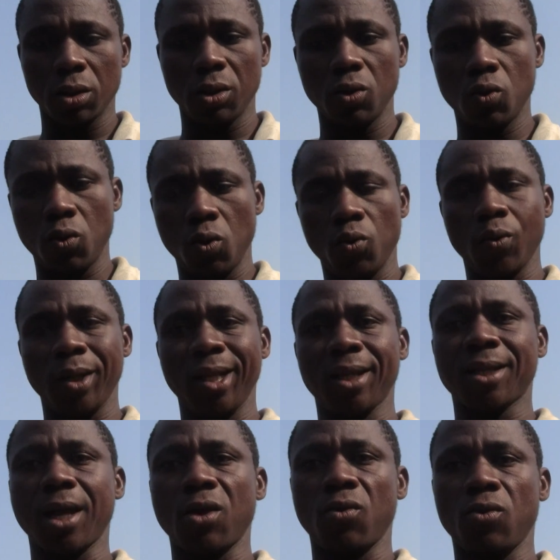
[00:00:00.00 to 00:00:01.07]
the load where they
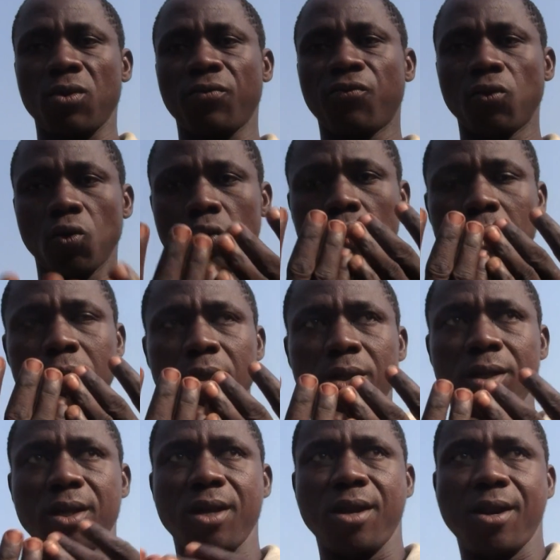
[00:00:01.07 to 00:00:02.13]
say it don't float,
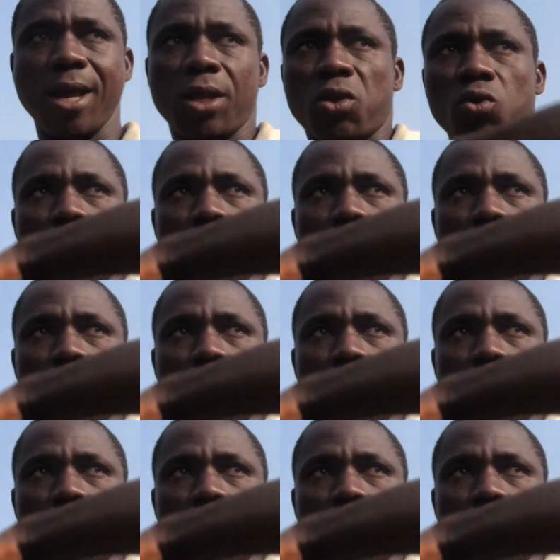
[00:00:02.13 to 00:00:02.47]
now it